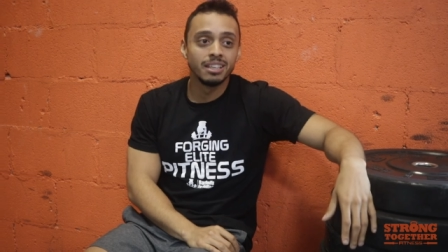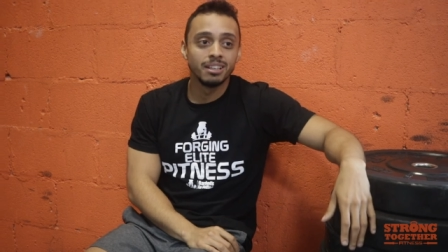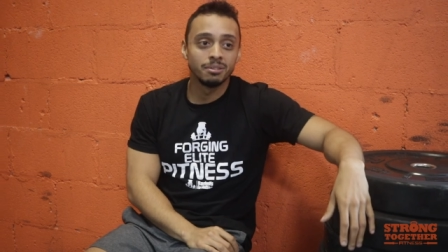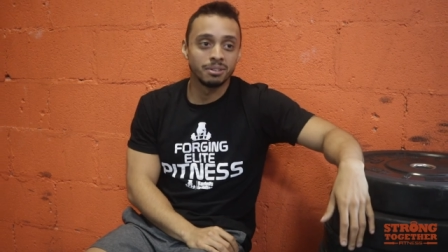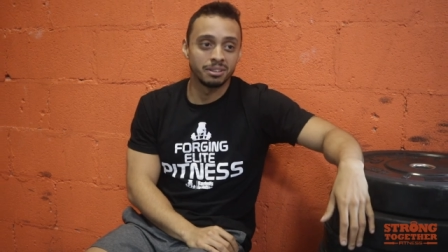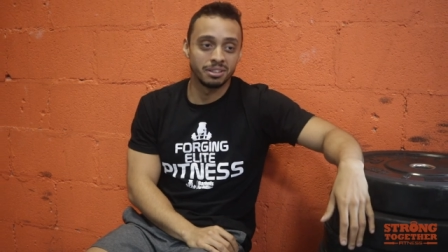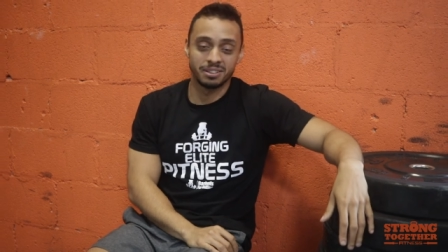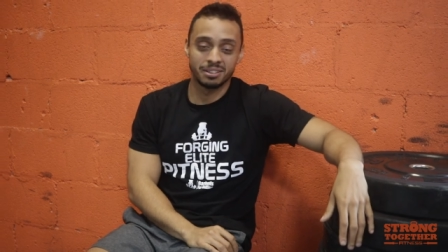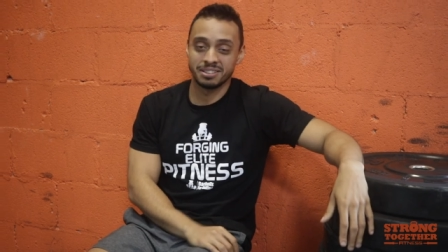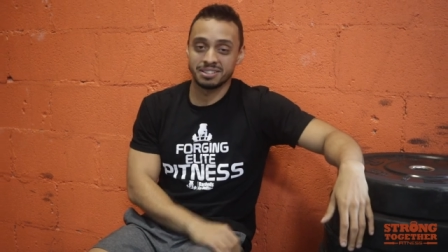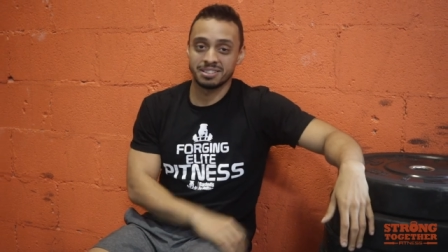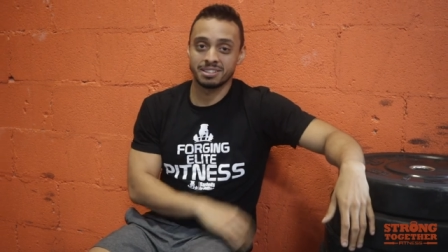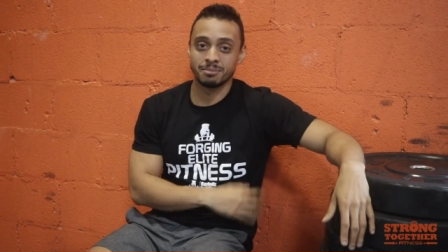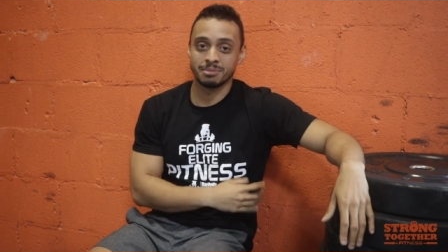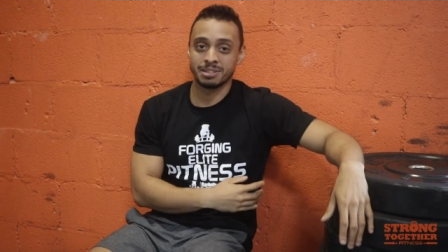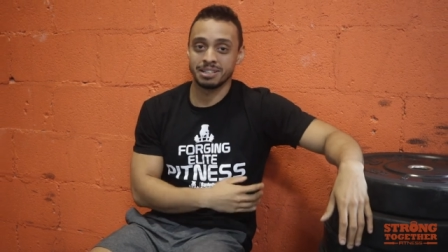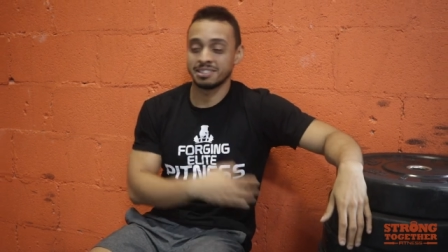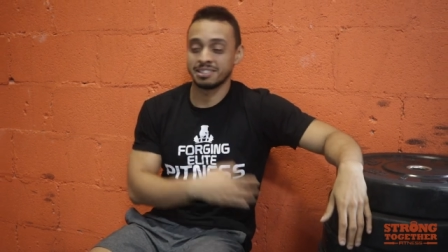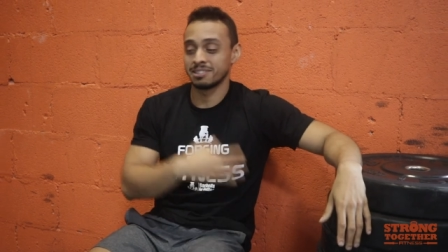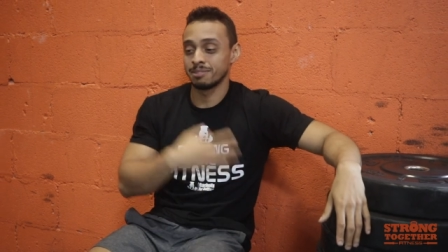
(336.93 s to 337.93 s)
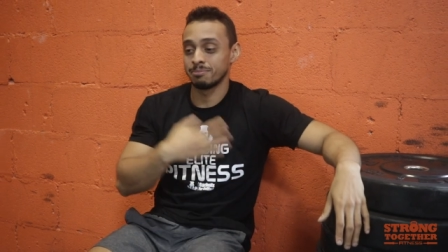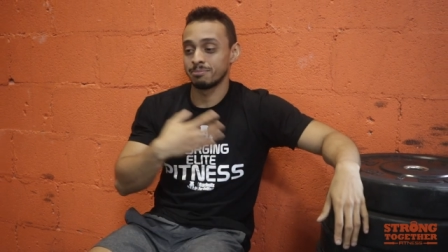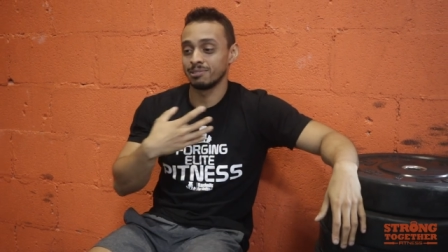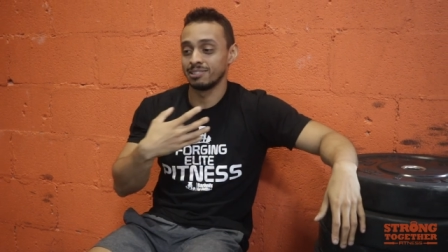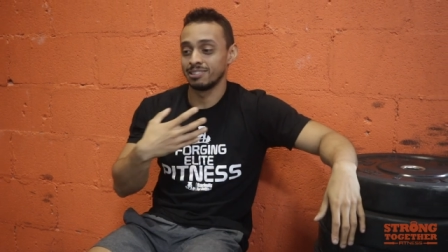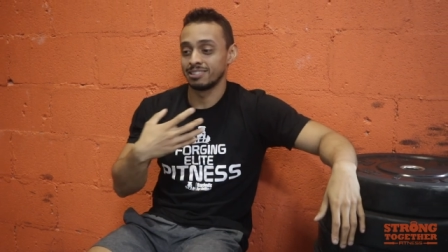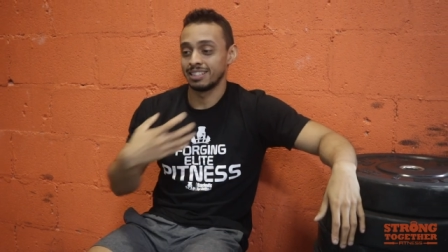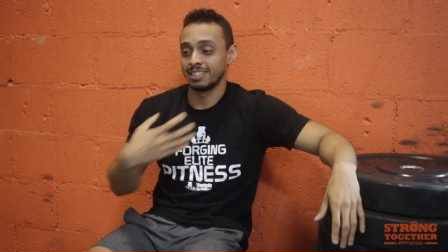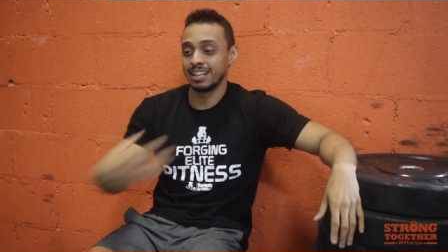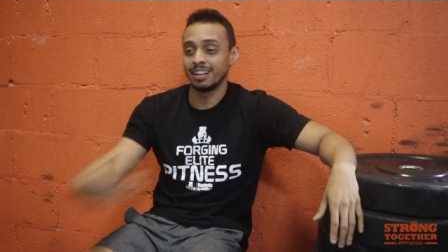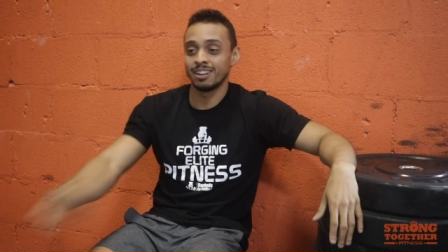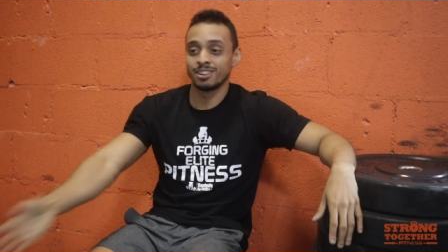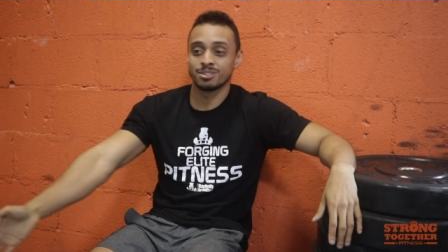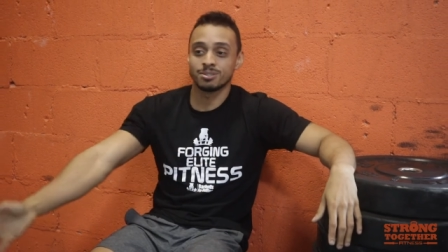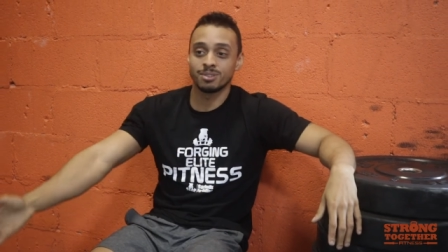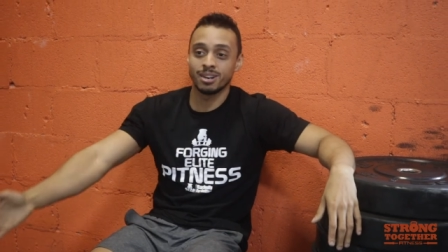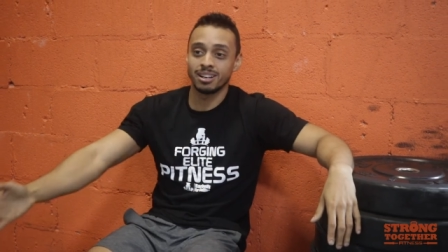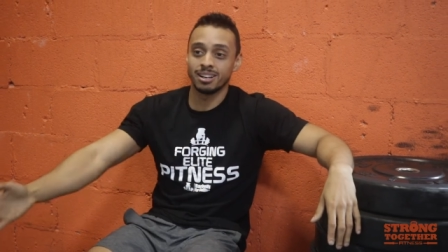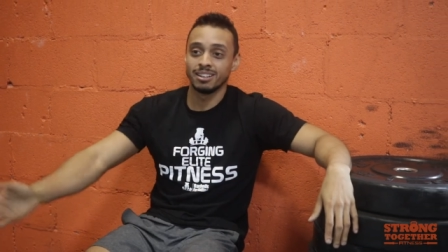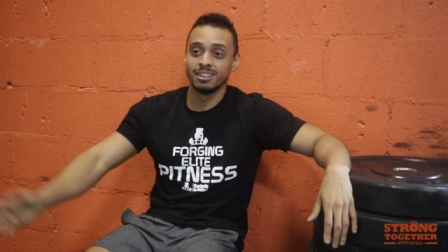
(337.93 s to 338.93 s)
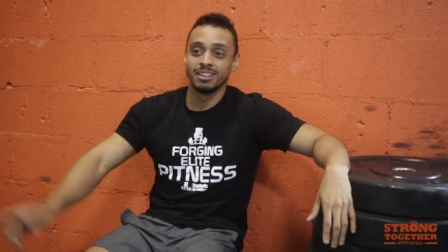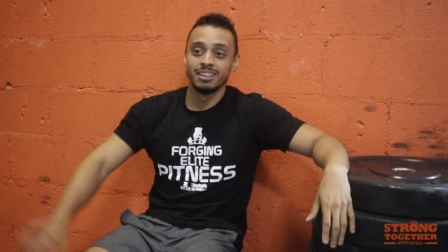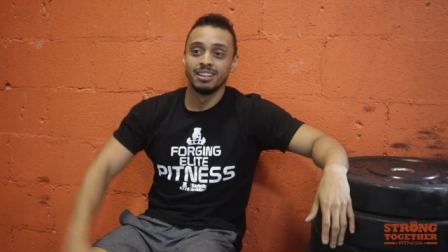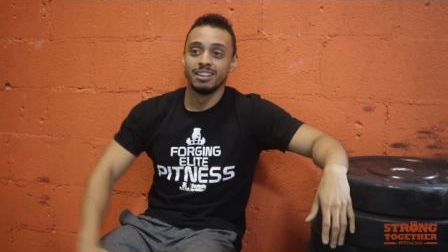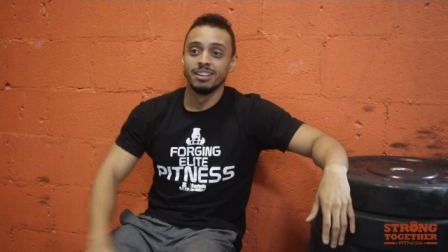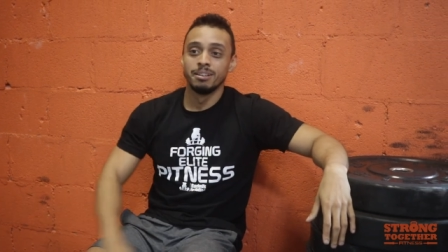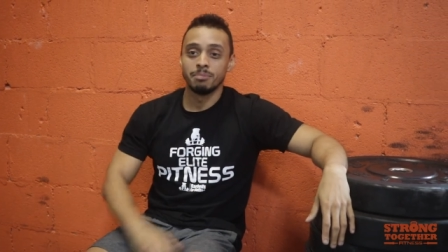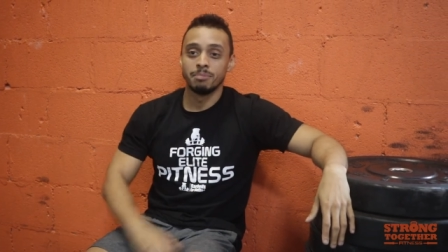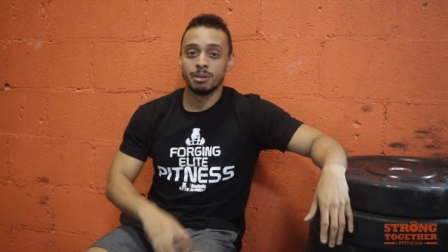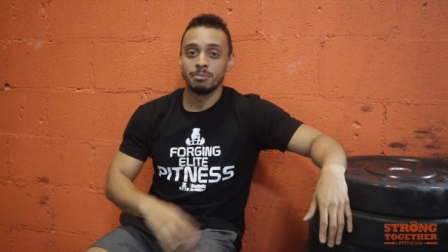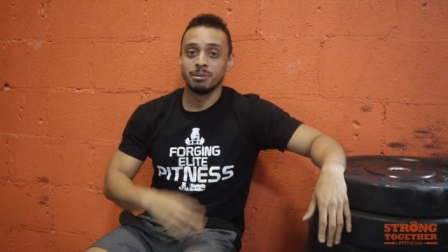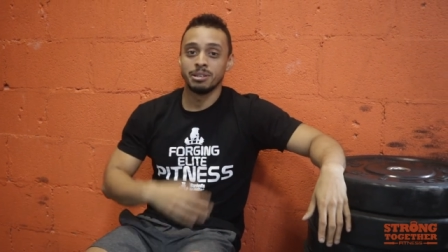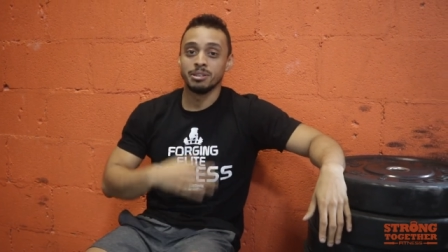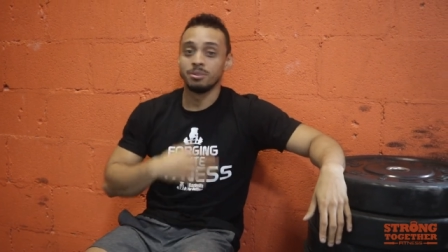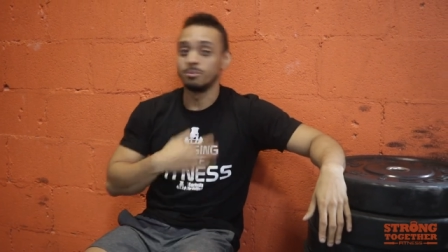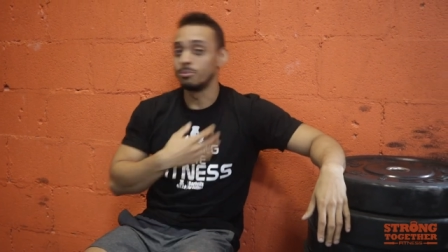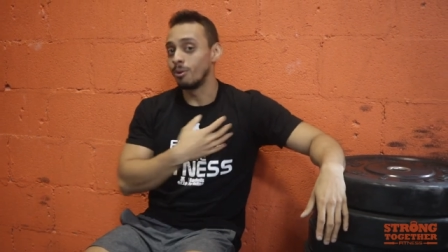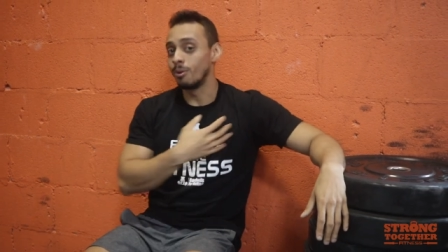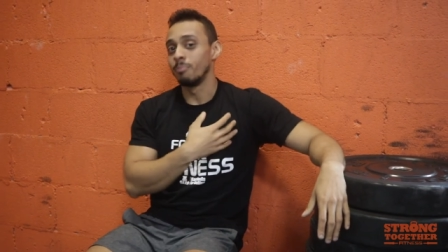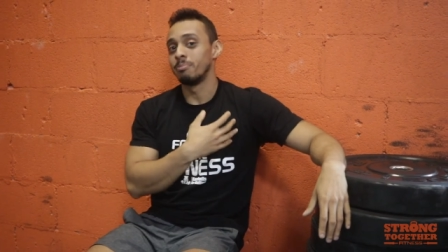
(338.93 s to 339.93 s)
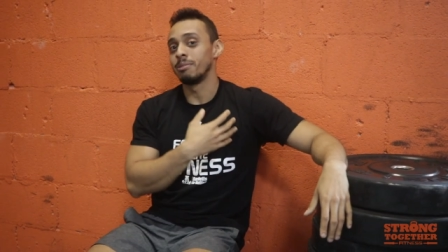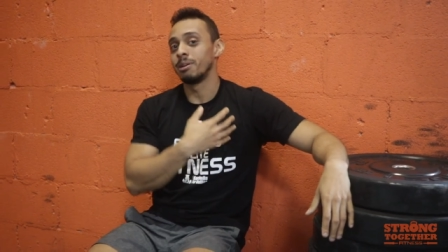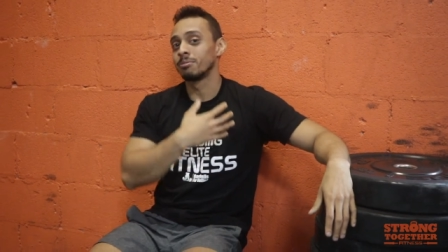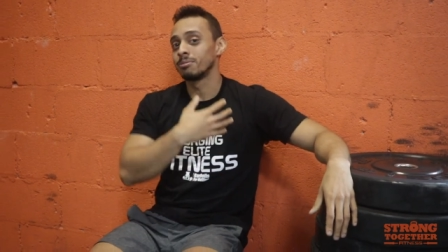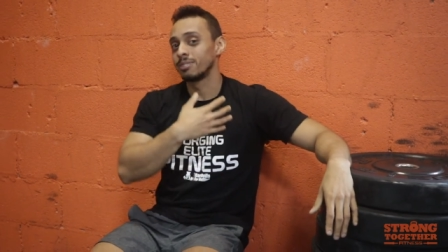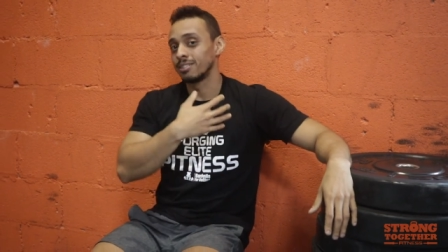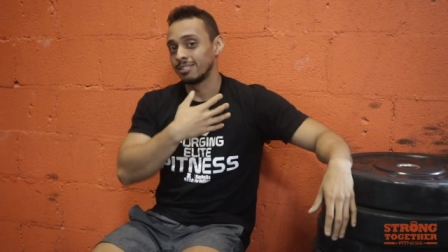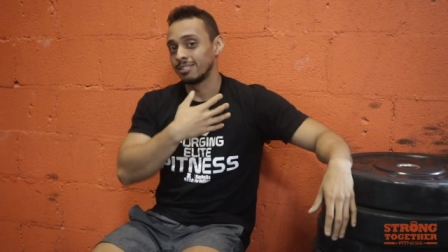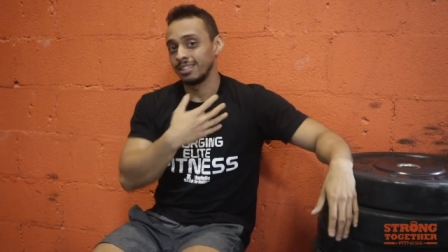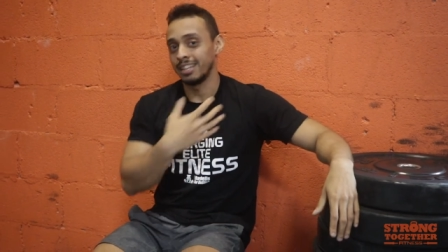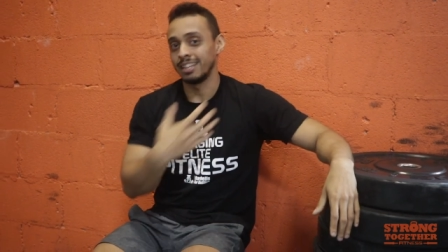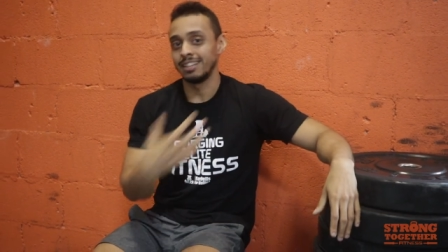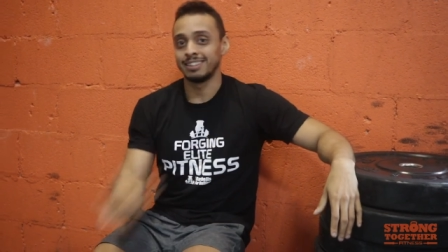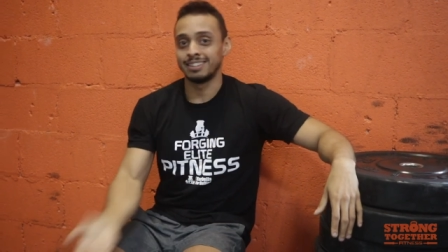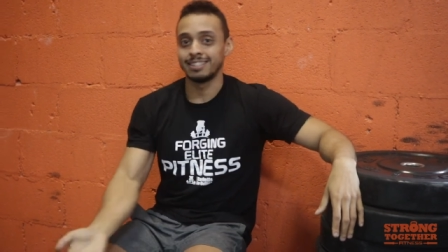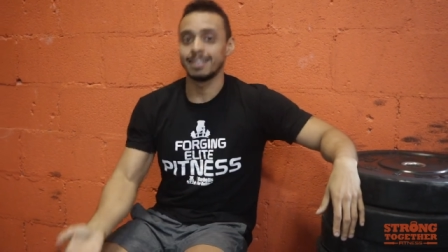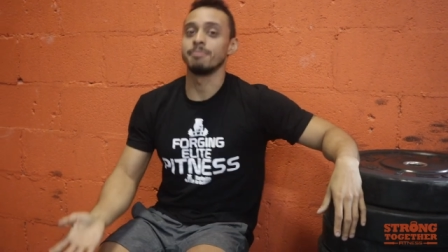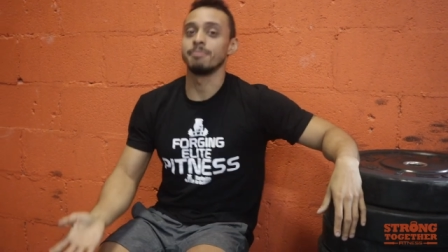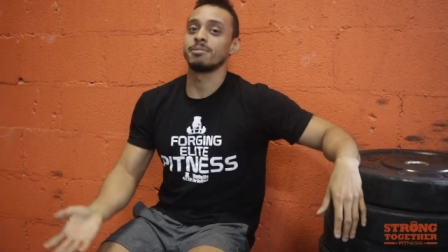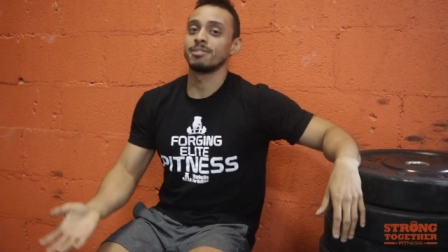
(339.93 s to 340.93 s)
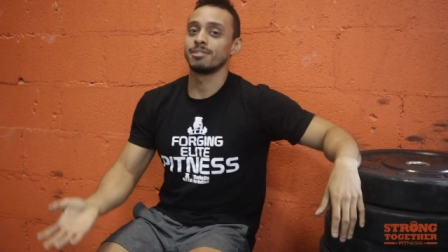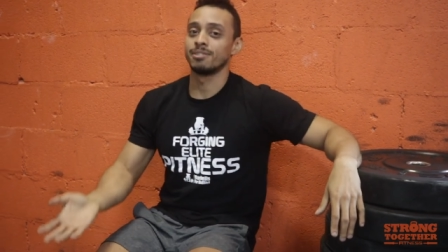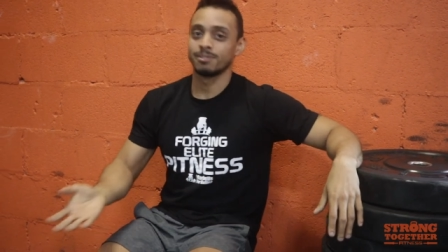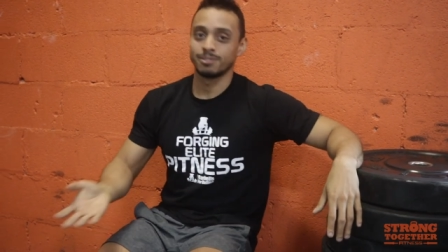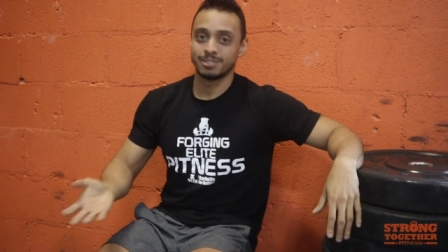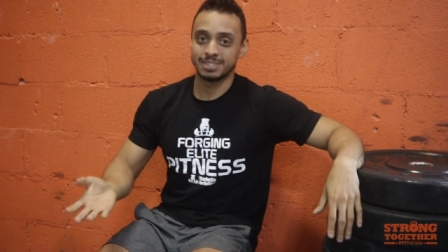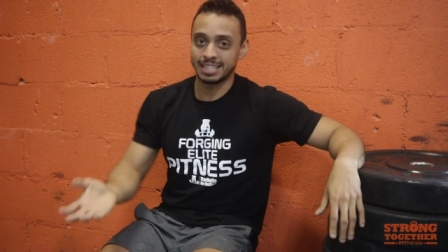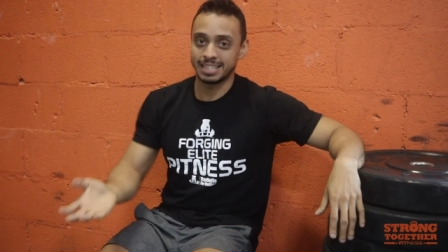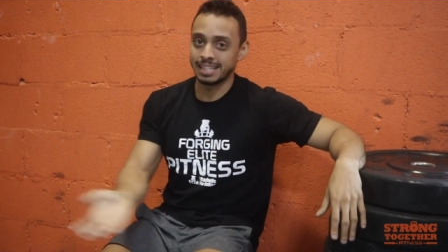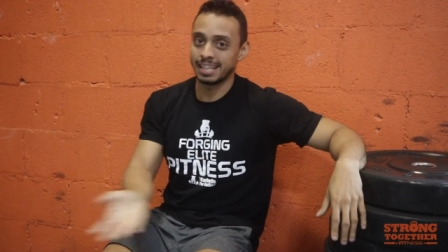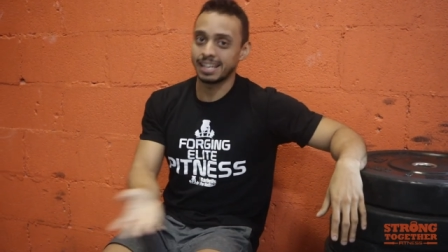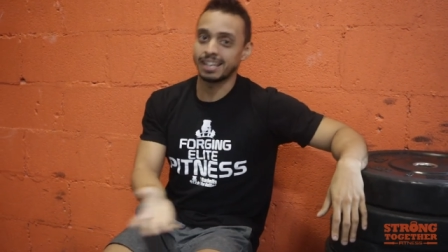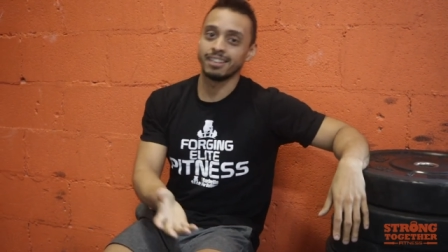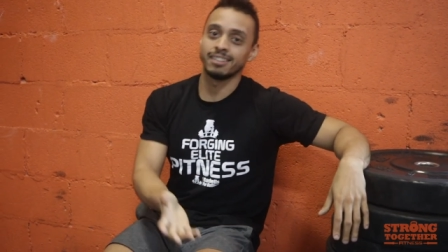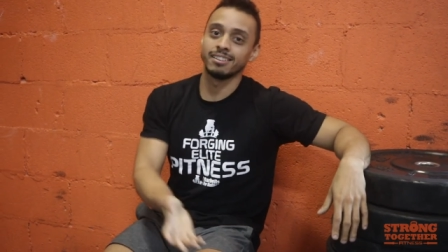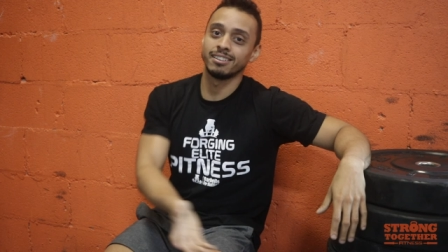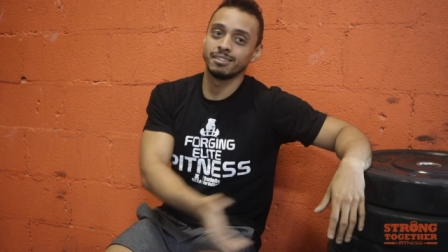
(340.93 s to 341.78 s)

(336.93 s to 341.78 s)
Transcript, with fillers: Whether it's something as simple as an air squat, maybe you won't be able to hit depth today,